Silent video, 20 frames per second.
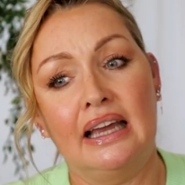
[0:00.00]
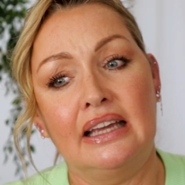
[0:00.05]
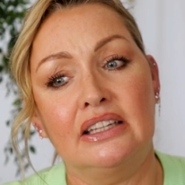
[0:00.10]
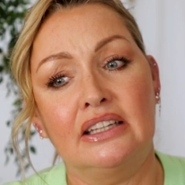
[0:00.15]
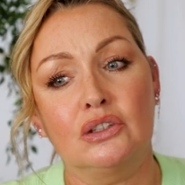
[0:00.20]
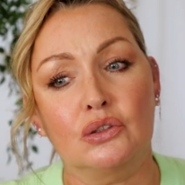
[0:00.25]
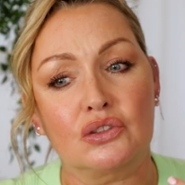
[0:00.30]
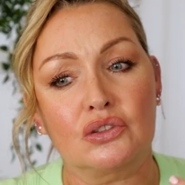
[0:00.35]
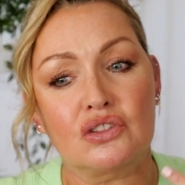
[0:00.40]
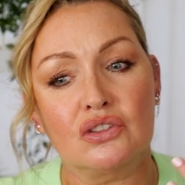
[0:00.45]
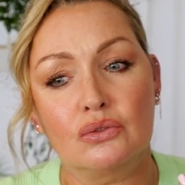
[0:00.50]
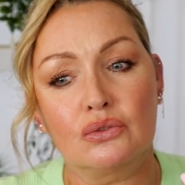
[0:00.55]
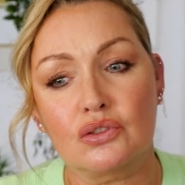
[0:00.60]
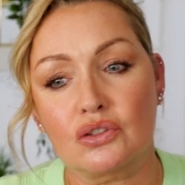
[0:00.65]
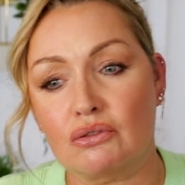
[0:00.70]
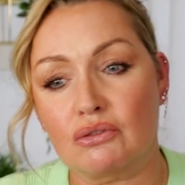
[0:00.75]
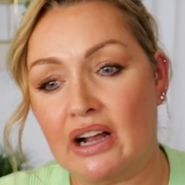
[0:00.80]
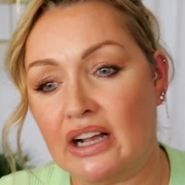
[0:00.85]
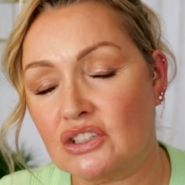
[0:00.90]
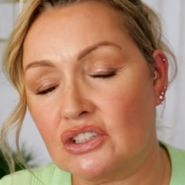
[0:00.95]
You know, there's no
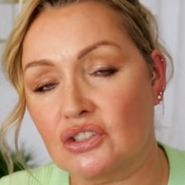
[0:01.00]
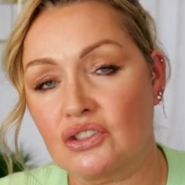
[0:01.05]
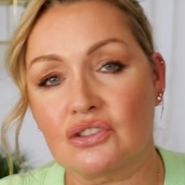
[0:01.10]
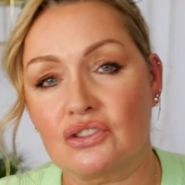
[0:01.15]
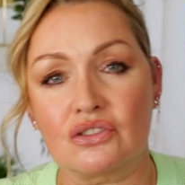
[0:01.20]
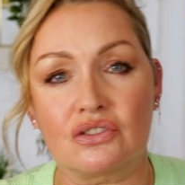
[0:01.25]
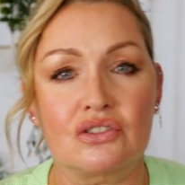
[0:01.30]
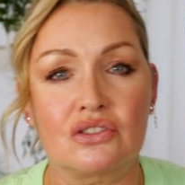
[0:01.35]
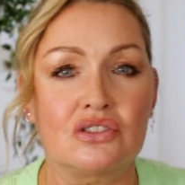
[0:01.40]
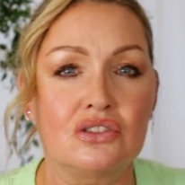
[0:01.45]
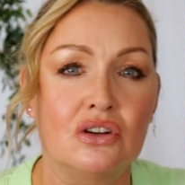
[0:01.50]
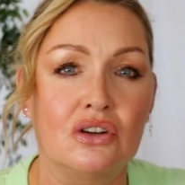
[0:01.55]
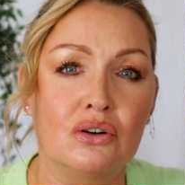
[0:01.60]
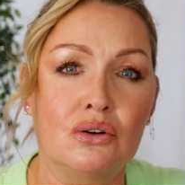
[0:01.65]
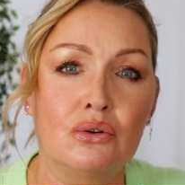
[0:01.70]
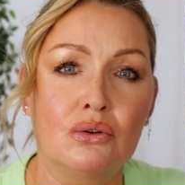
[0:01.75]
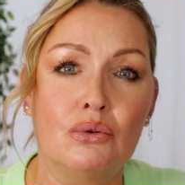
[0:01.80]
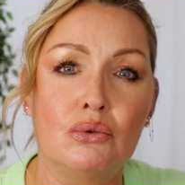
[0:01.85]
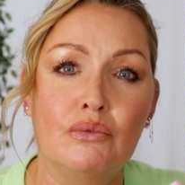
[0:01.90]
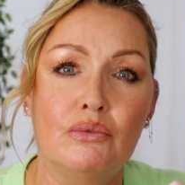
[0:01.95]
scratches, there's
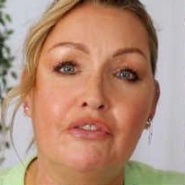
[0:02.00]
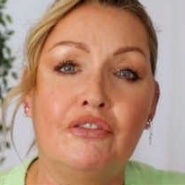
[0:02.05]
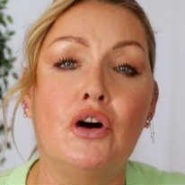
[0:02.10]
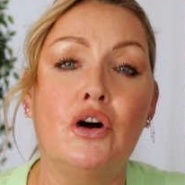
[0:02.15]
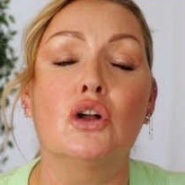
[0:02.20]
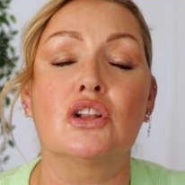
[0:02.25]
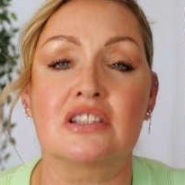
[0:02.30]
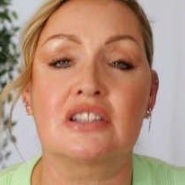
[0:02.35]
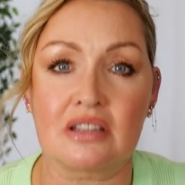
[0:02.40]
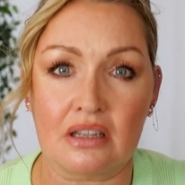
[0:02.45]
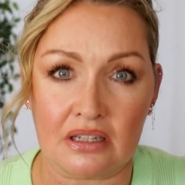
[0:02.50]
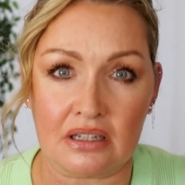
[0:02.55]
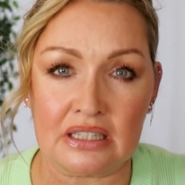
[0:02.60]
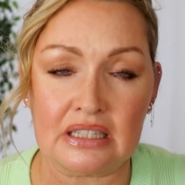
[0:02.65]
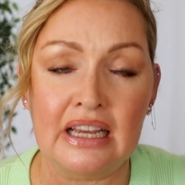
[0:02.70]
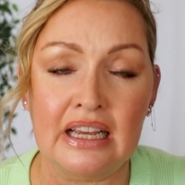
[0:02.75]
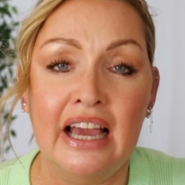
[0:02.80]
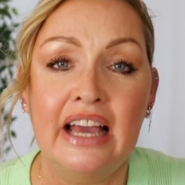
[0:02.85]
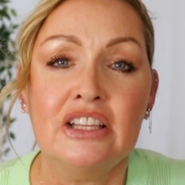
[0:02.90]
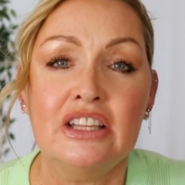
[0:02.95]
no faults on it.